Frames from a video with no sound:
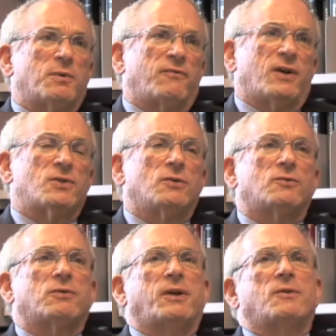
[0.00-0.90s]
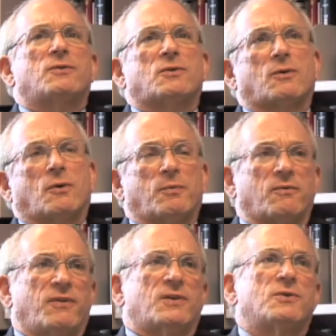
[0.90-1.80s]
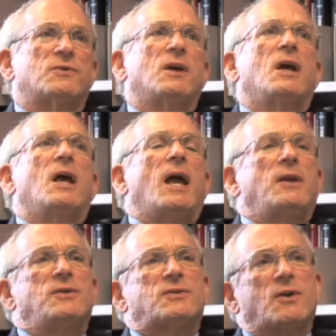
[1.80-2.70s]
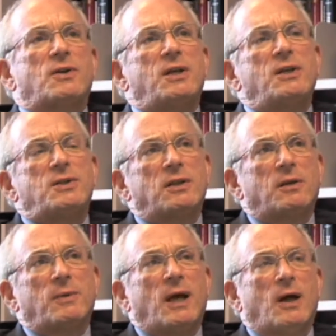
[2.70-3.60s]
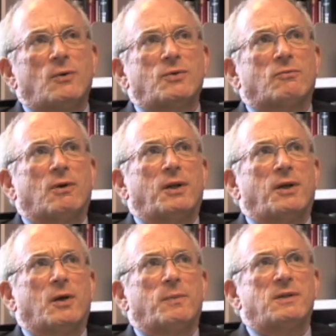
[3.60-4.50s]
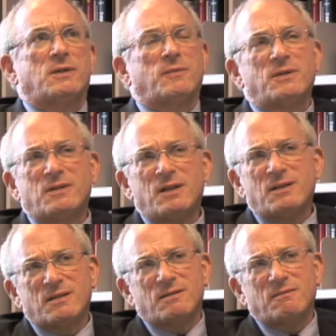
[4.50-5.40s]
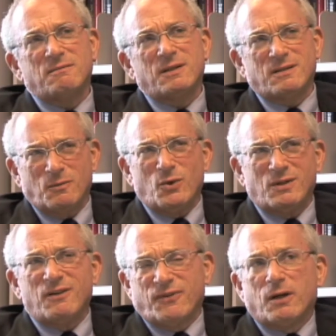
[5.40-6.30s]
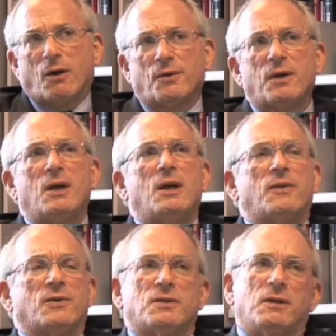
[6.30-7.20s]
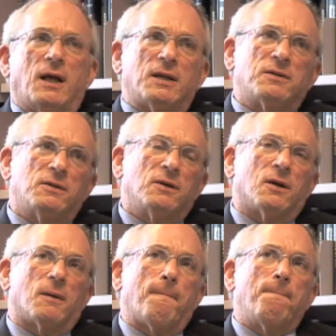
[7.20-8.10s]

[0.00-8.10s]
professional trainers or, or, professors, and you start teaching them how to run ERP SIM, it's, it's, it's somewhat difficult. There's a lot to learn.